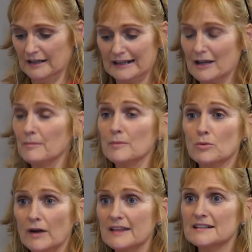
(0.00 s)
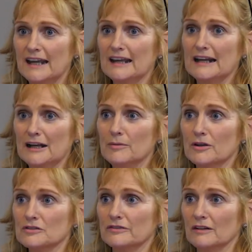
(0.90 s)
And it can be breathtakingly
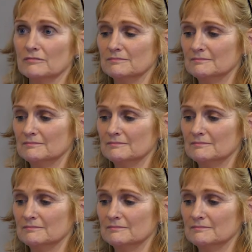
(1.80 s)
beautiful.